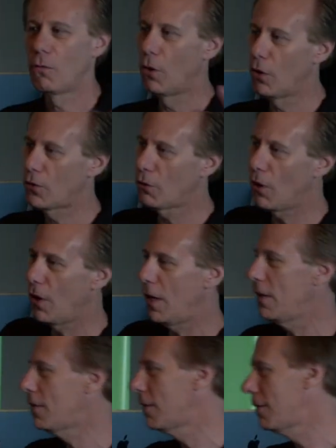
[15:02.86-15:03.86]

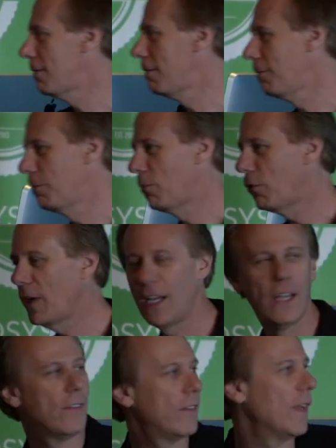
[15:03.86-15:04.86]
Rolls-Royce,
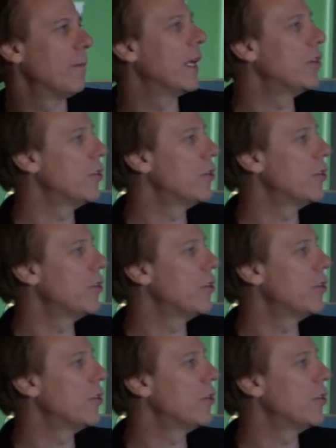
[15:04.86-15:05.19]
Prius, I'm not